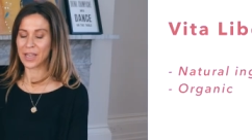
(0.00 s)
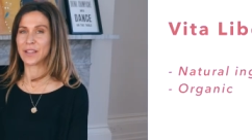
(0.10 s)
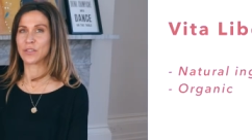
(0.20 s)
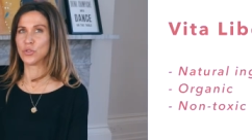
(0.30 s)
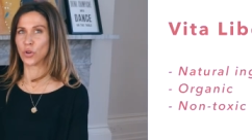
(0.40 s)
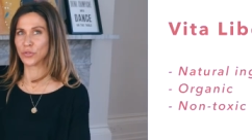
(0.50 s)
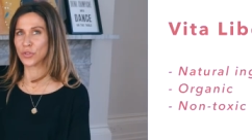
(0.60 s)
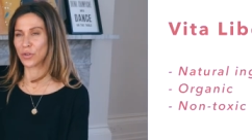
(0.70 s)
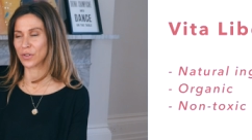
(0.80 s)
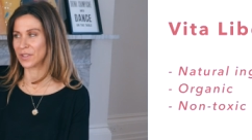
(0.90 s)
it's
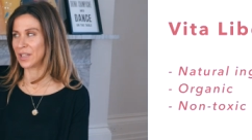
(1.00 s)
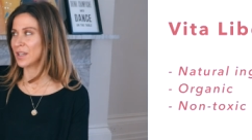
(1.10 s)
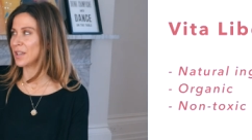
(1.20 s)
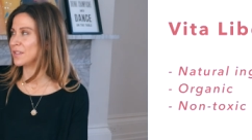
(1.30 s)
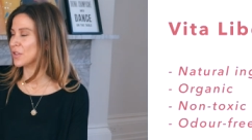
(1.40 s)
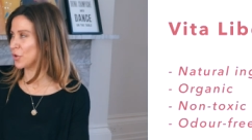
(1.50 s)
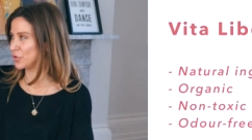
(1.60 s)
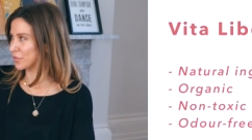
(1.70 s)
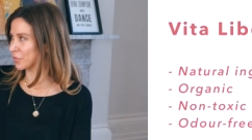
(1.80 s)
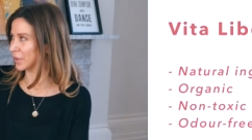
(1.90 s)
non-toxic, it's
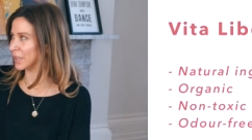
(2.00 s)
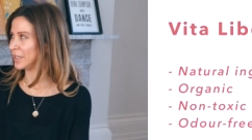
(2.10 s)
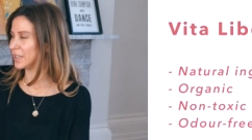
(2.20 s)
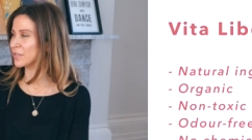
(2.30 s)
odor-free,